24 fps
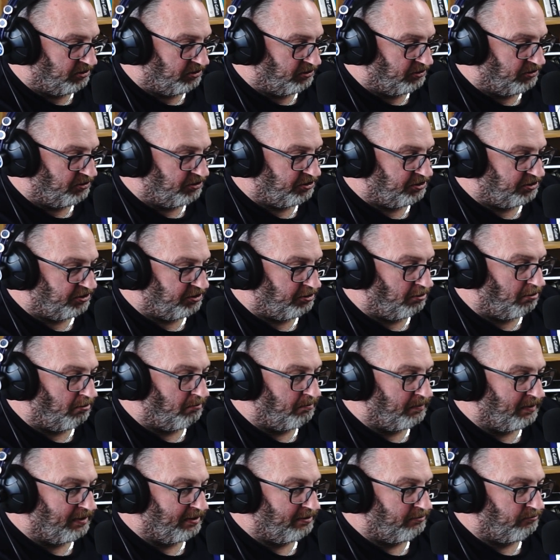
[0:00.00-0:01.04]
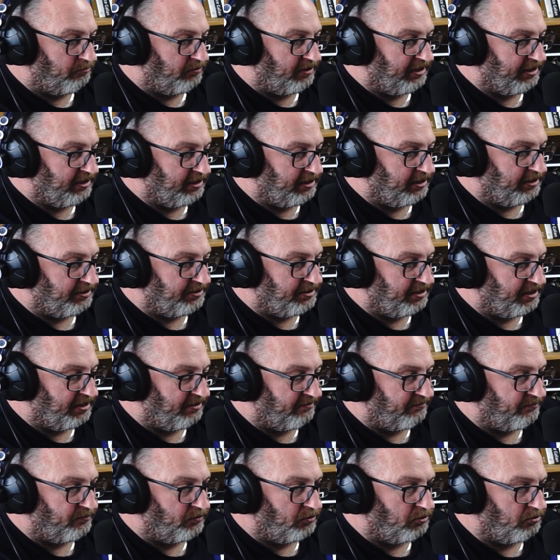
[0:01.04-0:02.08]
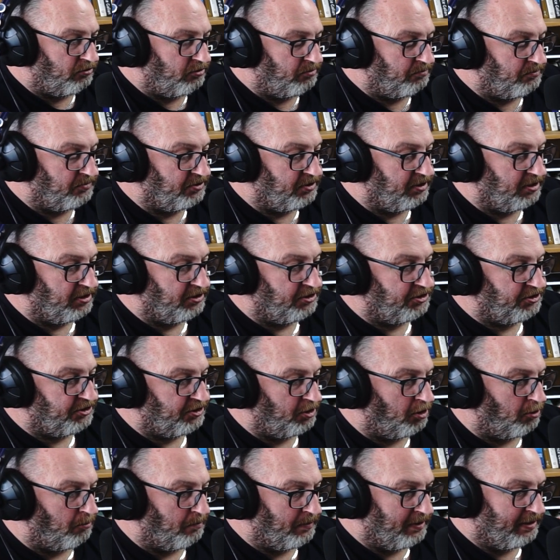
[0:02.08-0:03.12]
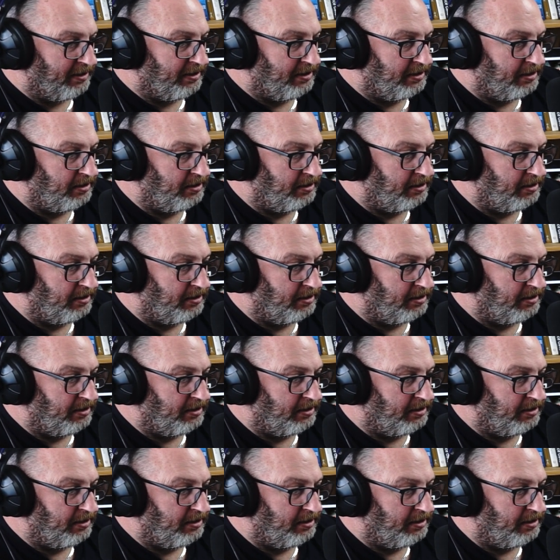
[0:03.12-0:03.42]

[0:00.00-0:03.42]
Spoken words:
stop reading internet forums, stop